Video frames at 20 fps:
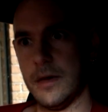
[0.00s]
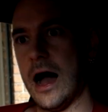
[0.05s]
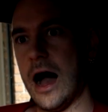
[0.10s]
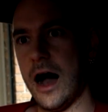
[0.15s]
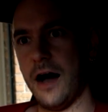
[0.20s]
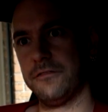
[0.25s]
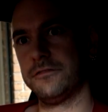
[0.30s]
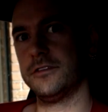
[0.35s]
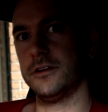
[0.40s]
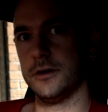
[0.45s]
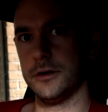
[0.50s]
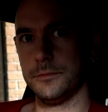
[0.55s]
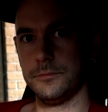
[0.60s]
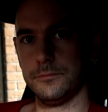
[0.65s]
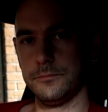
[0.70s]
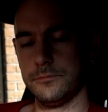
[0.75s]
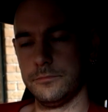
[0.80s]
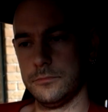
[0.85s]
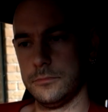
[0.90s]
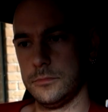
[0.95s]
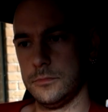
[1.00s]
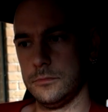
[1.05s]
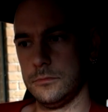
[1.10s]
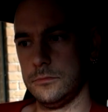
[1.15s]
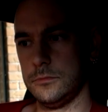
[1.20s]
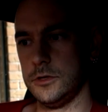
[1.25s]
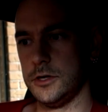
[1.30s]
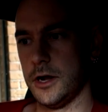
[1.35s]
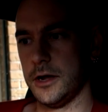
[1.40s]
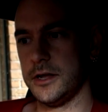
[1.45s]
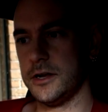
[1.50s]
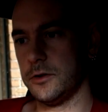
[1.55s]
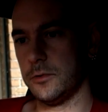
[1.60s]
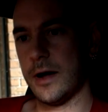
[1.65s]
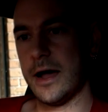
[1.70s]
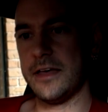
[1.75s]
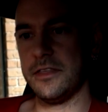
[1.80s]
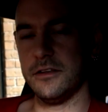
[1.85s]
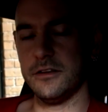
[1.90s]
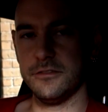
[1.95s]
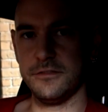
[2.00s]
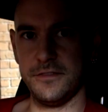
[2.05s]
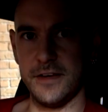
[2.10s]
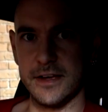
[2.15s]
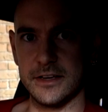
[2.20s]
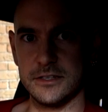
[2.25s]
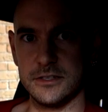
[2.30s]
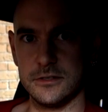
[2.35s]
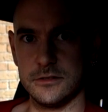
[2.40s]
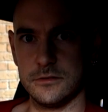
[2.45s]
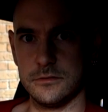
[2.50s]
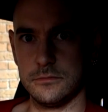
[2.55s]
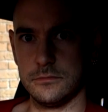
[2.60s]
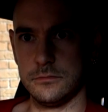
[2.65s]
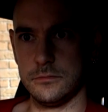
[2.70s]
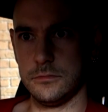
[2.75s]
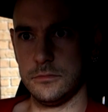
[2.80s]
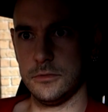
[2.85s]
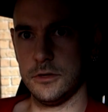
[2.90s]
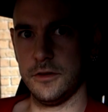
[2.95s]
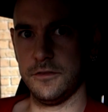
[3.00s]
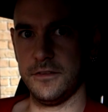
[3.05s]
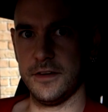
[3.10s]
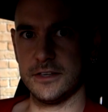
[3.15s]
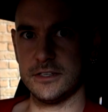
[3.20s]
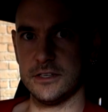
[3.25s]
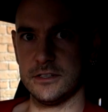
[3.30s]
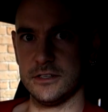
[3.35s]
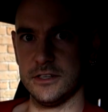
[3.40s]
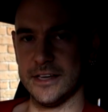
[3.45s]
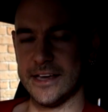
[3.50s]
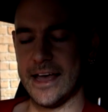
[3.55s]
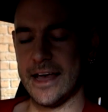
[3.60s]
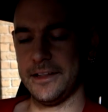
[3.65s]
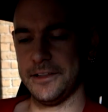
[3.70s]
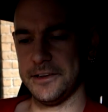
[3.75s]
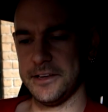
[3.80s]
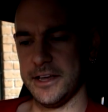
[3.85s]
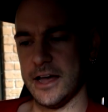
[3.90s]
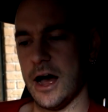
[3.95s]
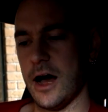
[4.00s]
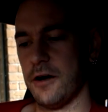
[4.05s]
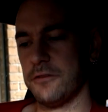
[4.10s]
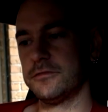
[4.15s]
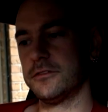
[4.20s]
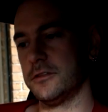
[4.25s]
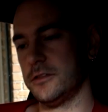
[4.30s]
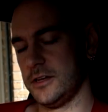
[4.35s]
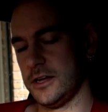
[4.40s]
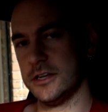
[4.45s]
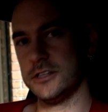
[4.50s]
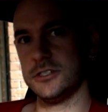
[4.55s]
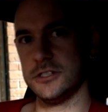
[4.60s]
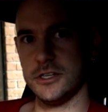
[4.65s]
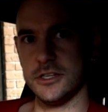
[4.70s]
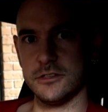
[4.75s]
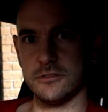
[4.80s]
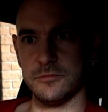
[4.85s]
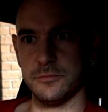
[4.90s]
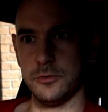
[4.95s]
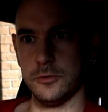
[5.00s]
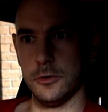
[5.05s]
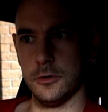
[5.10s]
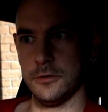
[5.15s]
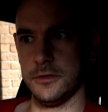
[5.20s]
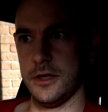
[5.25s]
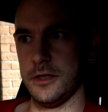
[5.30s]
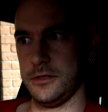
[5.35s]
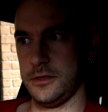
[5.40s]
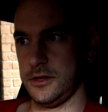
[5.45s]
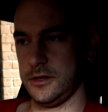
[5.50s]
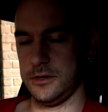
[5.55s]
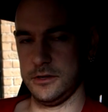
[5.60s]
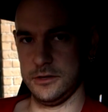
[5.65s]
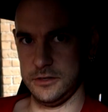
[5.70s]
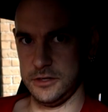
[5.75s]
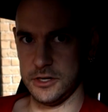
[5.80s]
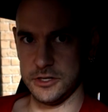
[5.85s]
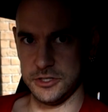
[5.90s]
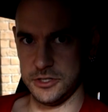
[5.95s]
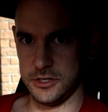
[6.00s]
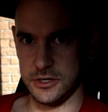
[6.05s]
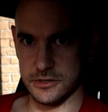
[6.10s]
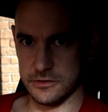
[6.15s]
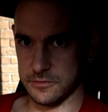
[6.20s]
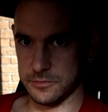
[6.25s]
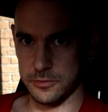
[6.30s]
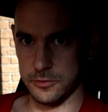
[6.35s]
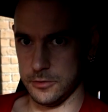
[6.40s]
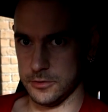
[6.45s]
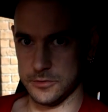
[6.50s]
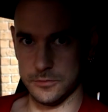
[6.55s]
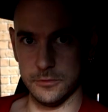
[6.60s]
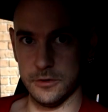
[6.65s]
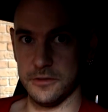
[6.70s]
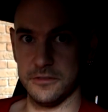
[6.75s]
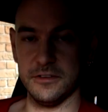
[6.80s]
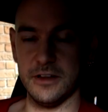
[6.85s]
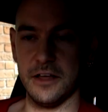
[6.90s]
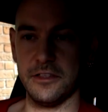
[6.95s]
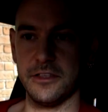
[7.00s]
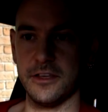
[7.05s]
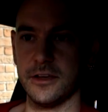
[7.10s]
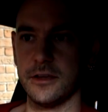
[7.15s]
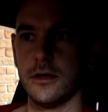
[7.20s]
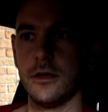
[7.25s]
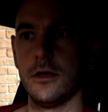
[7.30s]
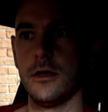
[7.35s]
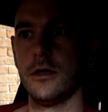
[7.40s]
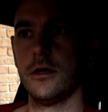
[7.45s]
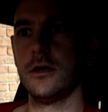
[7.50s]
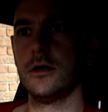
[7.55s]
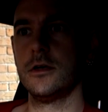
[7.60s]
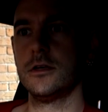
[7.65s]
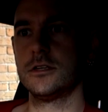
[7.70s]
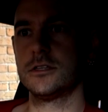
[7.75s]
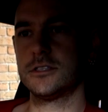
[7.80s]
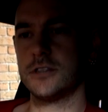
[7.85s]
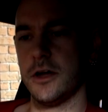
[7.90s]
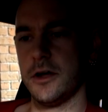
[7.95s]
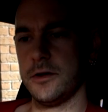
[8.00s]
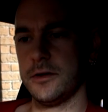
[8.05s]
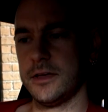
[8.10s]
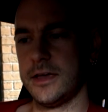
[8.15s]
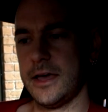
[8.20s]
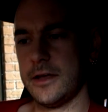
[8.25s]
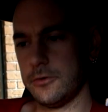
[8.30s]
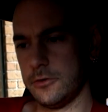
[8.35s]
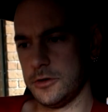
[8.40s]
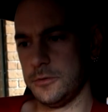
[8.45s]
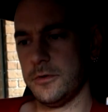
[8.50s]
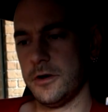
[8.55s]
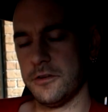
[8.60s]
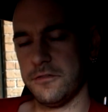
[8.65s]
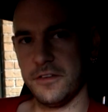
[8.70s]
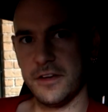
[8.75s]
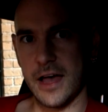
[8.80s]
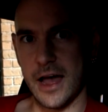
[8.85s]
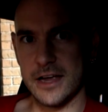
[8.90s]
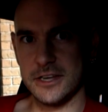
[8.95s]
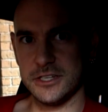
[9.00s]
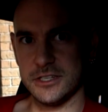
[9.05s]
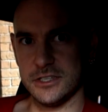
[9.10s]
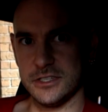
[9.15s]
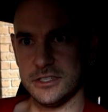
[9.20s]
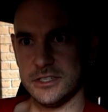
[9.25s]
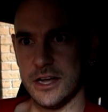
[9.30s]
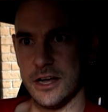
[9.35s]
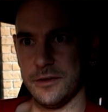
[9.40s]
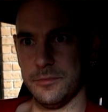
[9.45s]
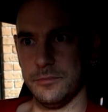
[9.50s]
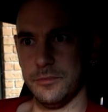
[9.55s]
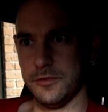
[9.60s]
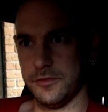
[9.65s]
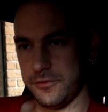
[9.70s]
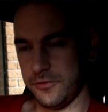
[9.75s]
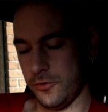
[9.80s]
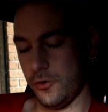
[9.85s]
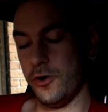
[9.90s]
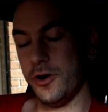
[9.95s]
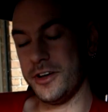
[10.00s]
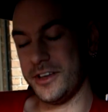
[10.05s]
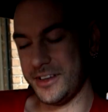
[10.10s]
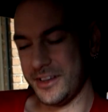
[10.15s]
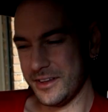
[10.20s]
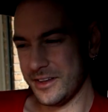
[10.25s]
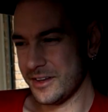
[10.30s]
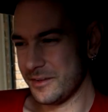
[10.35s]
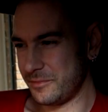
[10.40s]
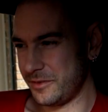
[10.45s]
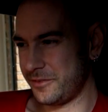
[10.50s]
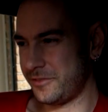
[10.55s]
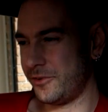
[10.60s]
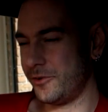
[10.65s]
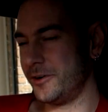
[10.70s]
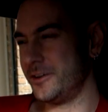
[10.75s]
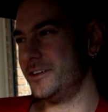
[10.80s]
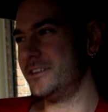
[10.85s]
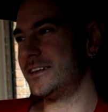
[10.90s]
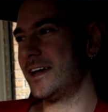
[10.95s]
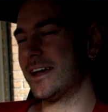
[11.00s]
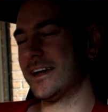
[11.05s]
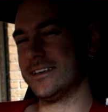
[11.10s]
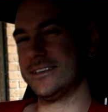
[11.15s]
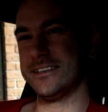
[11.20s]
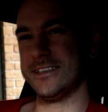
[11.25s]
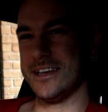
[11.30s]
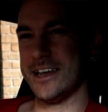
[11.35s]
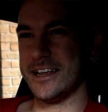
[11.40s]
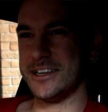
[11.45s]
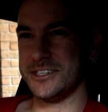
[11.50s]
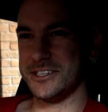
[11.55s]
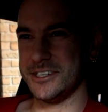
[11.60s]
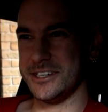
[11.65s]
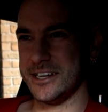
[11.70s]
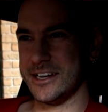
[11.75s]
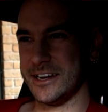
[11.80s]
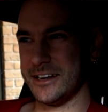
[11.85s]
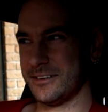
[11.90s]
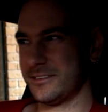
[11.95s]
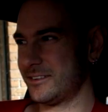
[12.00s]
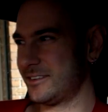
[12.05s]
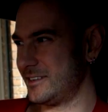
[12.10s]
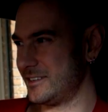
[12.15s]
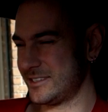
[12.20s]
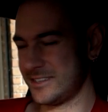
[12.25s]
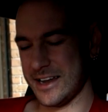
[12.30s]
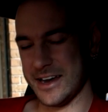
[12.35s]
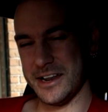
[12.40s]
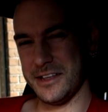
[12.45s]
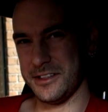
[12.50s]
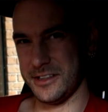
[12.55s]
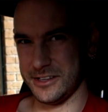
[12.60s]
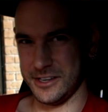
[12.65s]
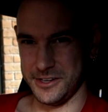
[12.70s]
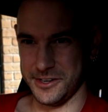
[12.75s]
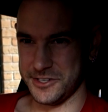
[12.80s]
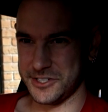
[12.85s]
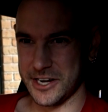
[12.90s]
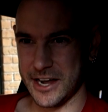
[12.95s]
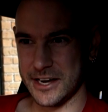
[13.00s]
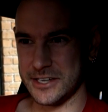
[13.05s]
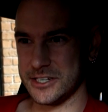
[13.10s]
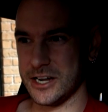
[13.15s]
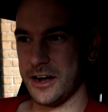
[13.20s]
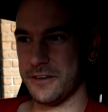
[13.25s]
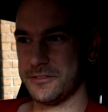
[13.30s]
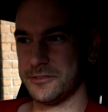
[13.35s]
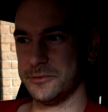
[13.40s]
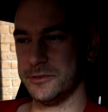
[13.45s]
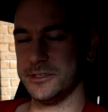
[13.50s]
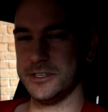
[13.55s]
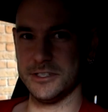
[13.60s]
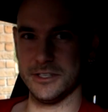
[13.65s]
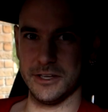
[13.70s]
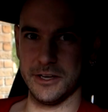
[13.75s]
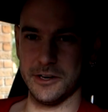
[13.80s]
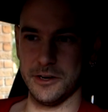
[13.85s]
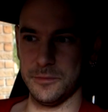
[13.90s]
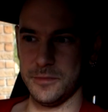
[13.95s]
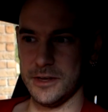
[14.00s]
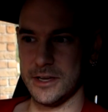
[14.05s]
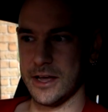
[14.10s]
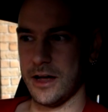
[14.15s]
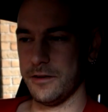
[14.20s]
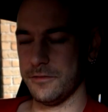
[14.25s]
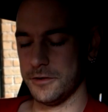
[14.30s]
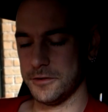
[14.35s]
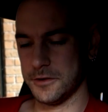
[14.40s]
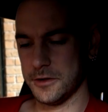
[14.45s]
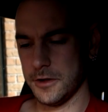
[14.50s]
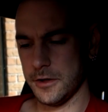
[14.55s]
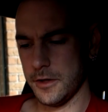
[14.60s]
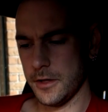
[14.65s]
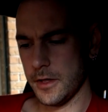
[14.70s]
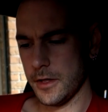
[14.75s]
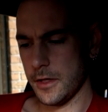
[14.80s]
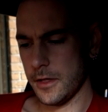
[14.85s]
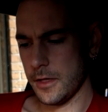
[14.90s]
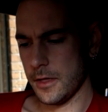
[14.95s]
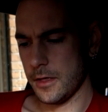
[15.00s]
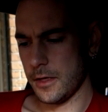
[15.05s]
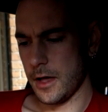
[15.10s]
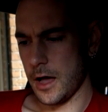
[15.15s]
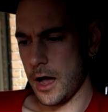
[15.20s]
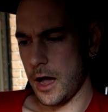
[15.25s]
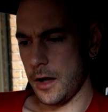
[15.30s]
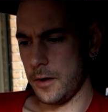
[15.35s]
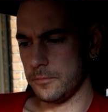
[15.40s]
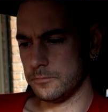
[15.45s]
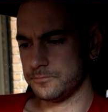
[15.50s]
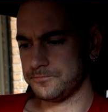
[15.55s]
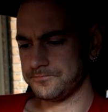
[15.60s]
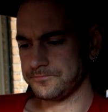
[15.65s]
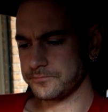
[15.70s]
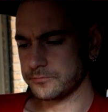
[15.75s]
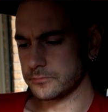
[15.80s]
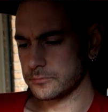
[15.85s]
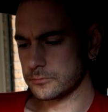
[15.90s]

after, you know, in a way that affects its legality after the engineer's report, then the engineer's report's worth nothing. So get all your modifications done before you take it to the engineer, because anything that you change afterwards isn't going to be covered. But